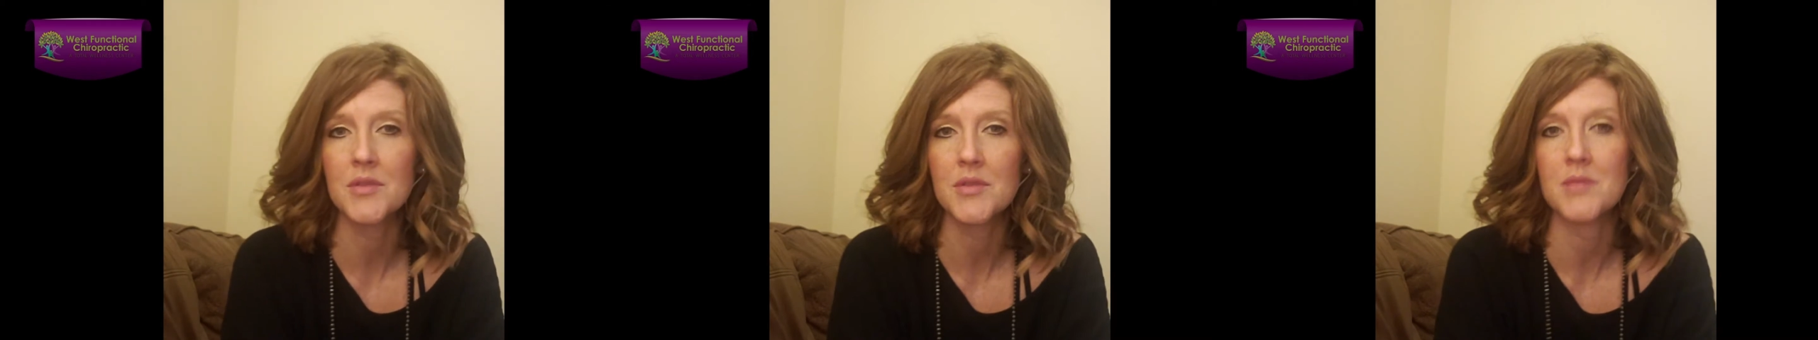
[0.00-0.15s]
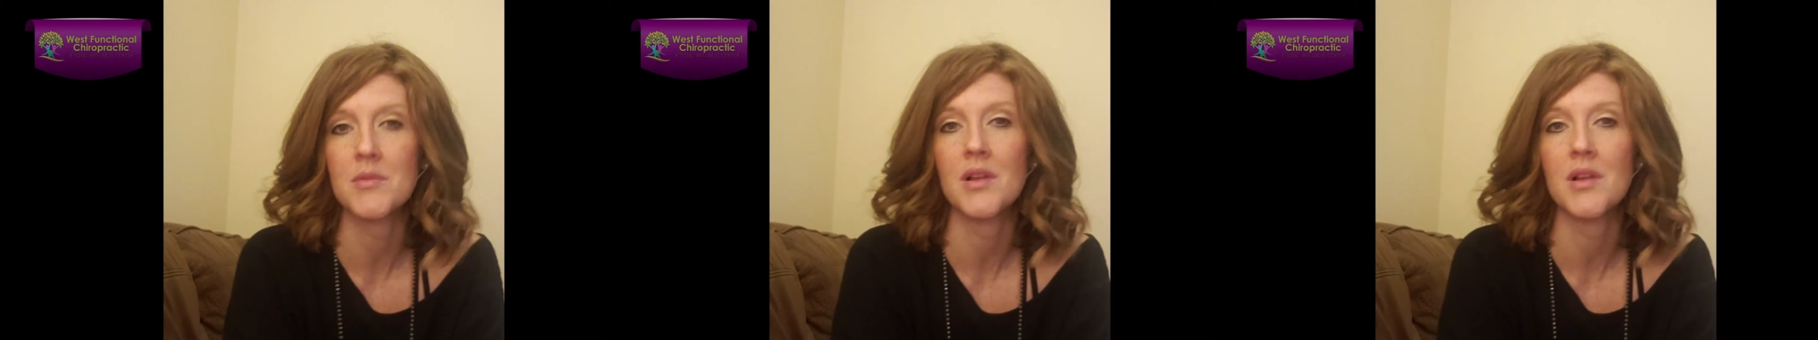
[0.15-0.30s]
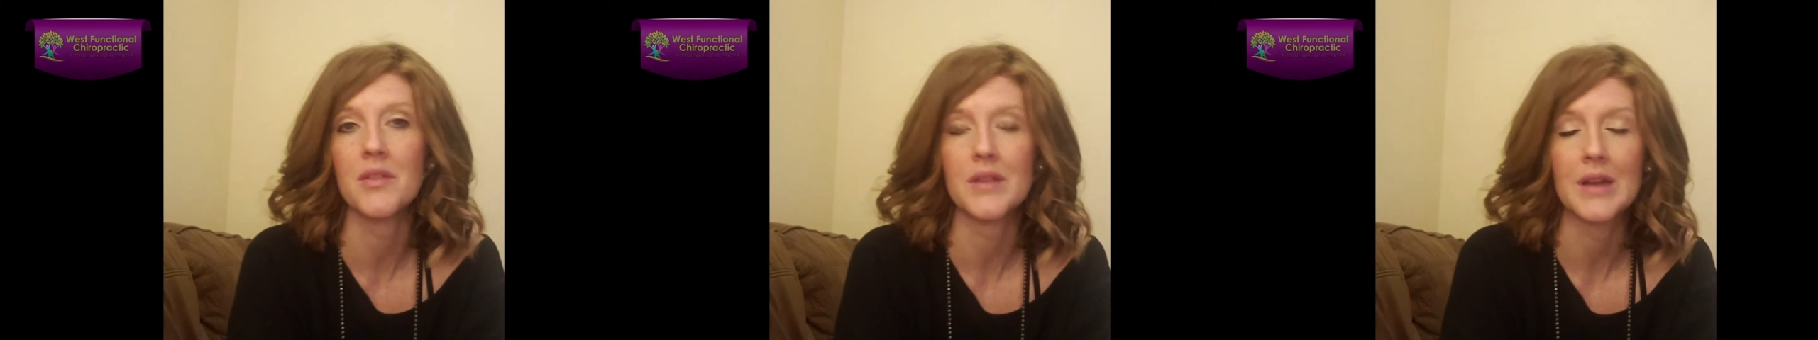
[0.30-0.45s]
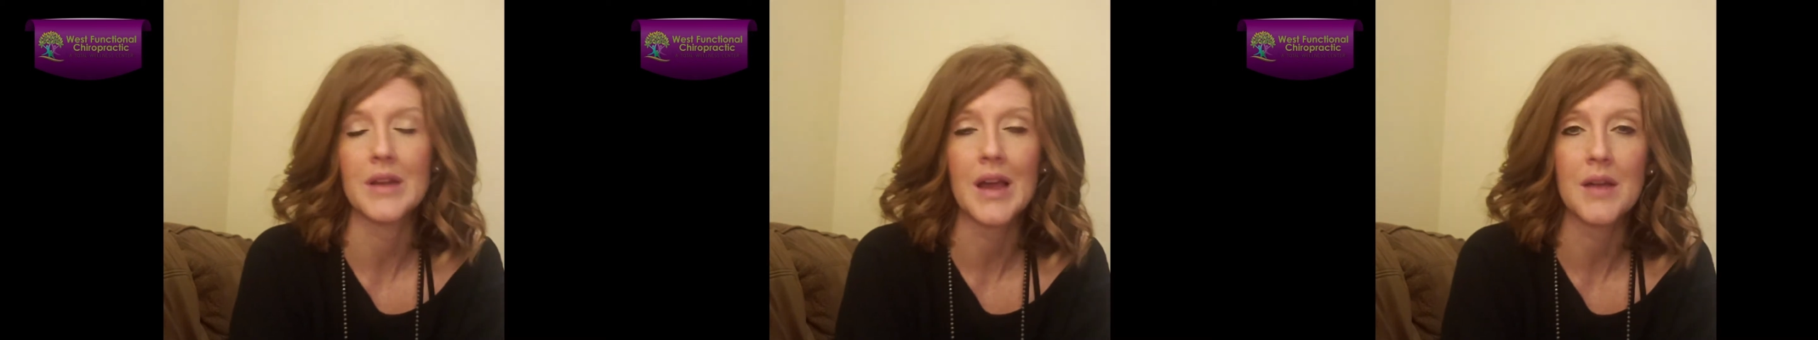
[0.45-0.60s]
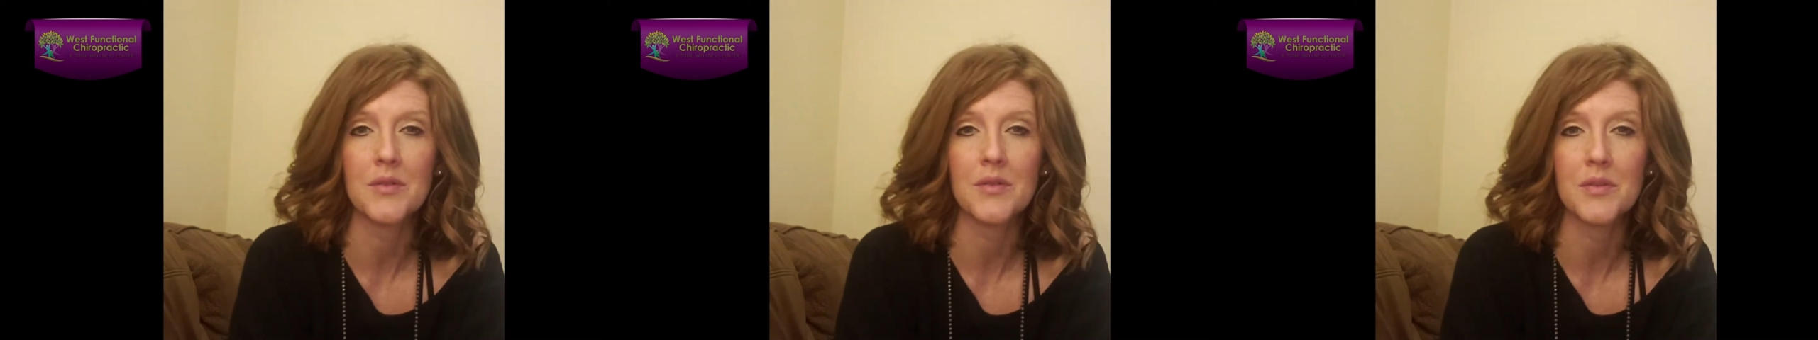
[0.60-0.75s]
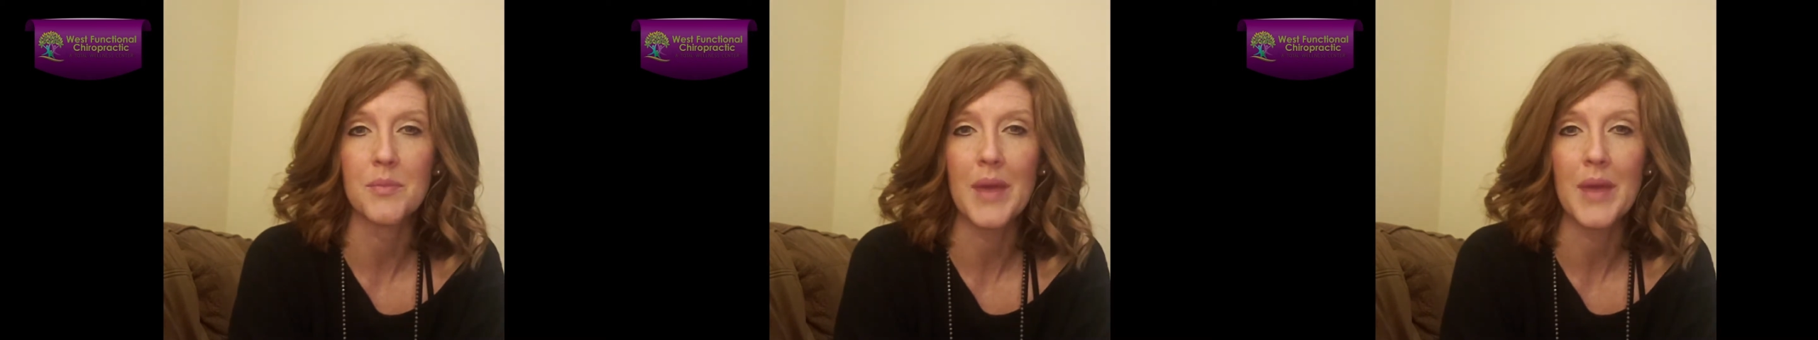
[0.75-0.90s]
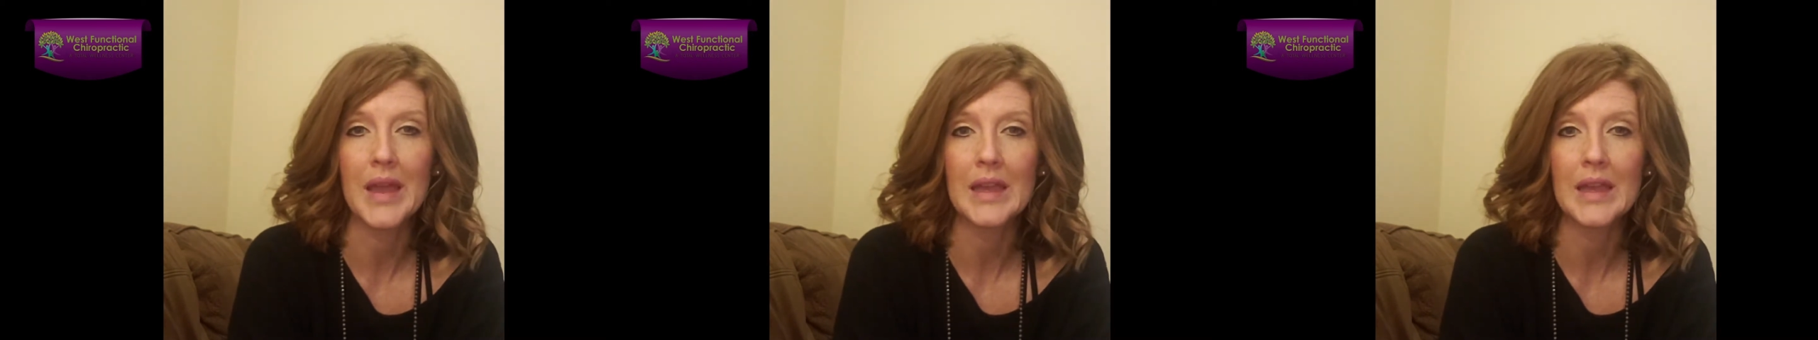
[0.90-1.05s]
in the middle of the night
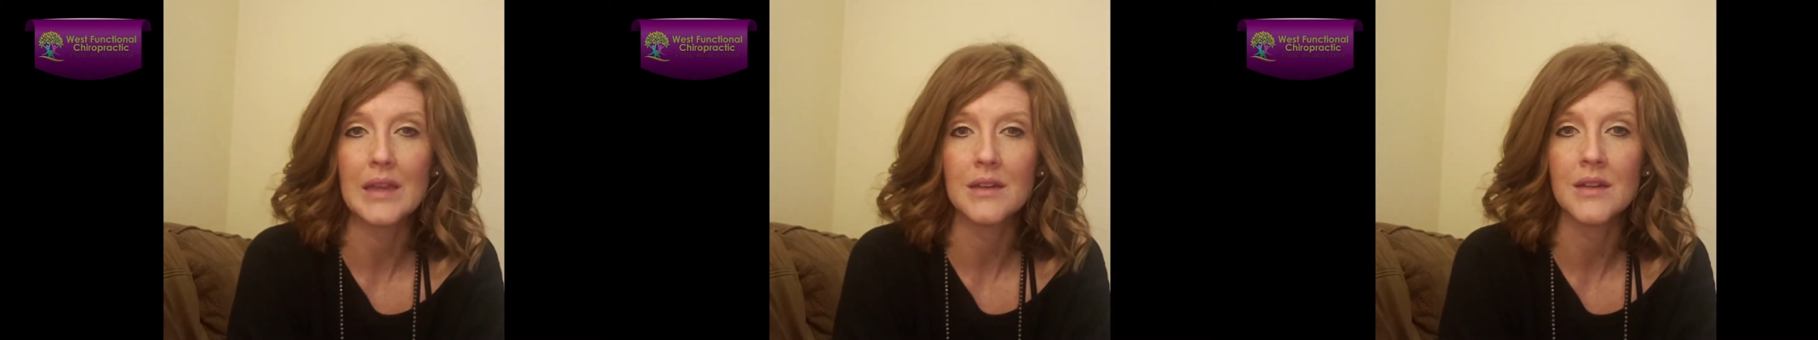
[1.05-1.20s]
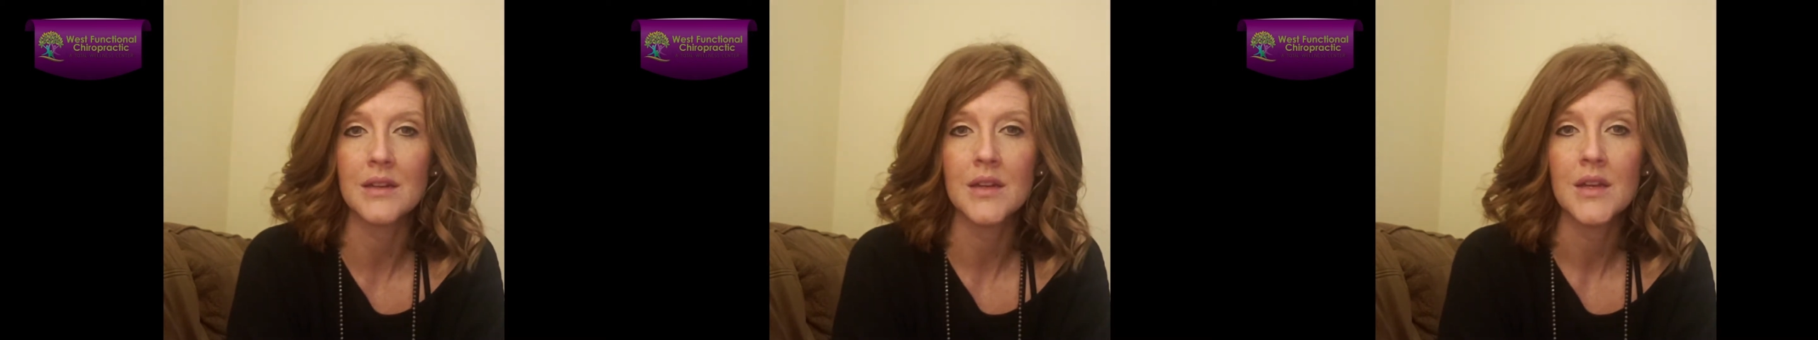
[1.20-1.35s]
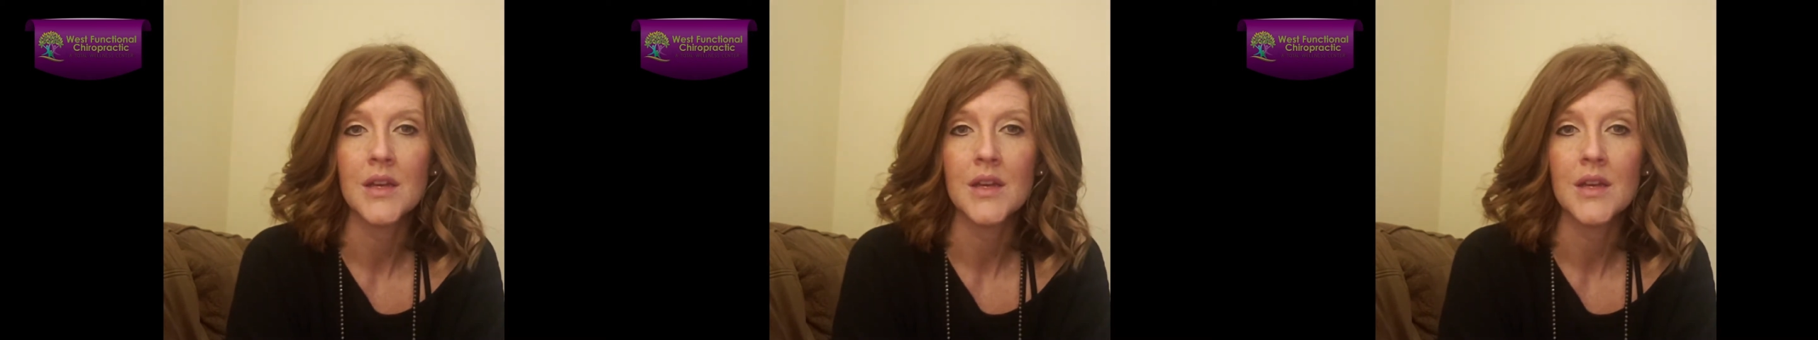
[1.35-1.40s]
with pain.